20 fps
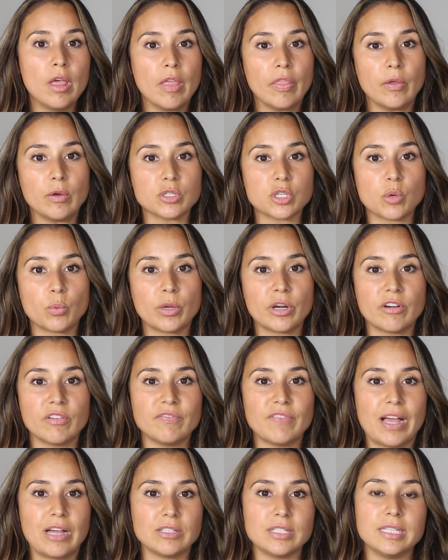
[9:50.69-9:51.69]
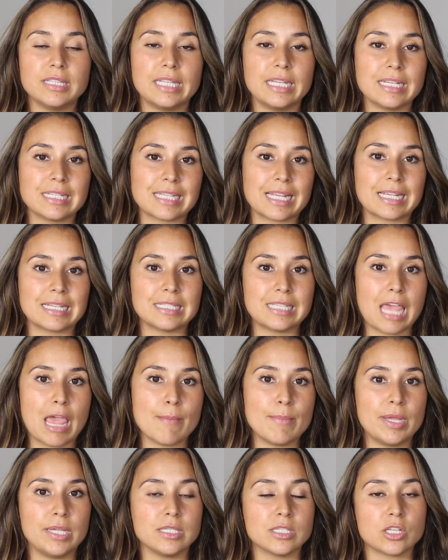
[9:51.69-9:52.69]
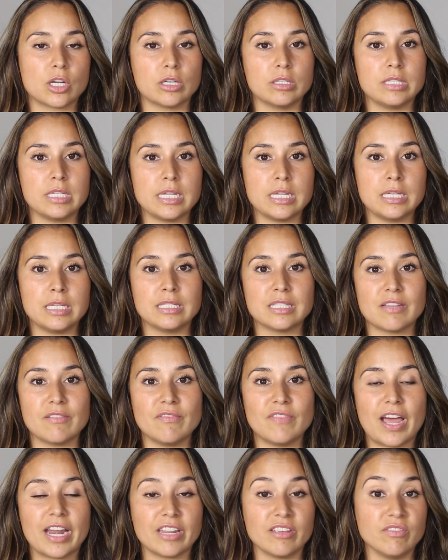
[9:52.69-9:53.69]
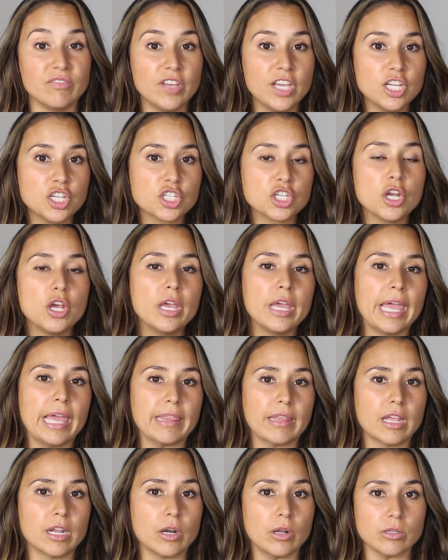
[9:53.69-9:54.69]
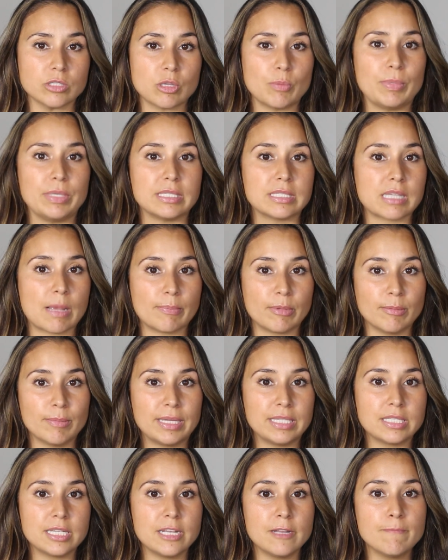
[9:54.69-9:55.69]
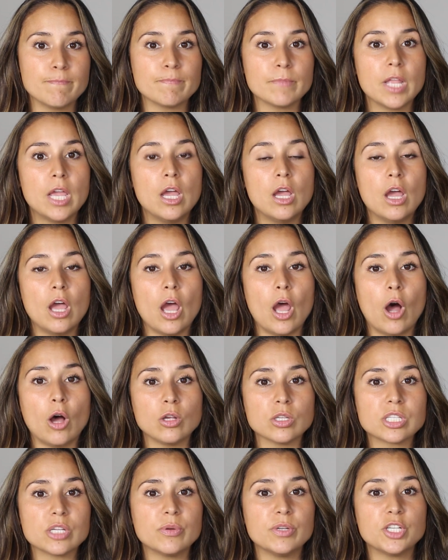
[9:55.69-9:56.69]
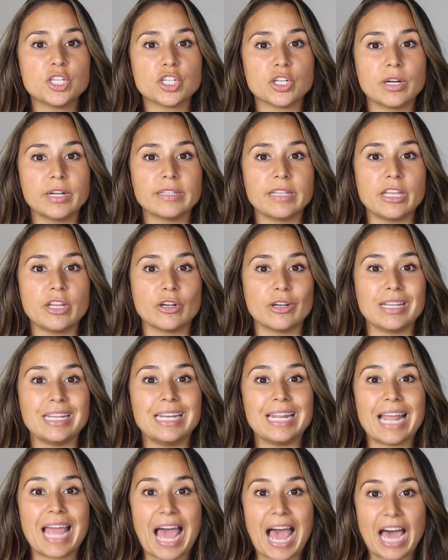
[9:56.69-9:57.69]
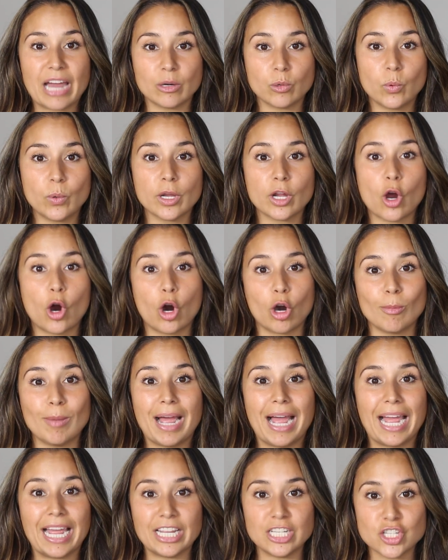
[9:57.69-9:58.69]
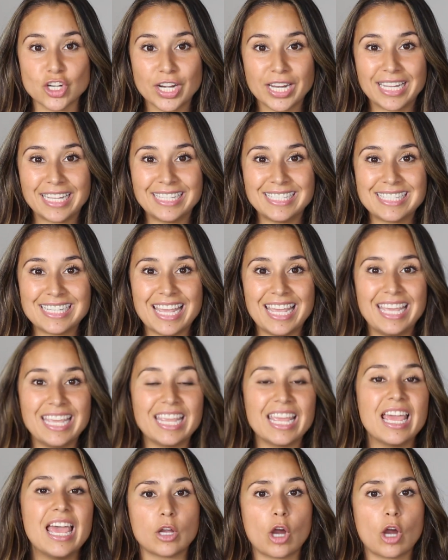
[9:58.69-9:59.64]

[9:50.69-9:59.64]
Those are what are found in things like salmon, sardines, and fatty fish, and can also be supplemented. Also, ensuring that you're eating adequate carbohydrate intake.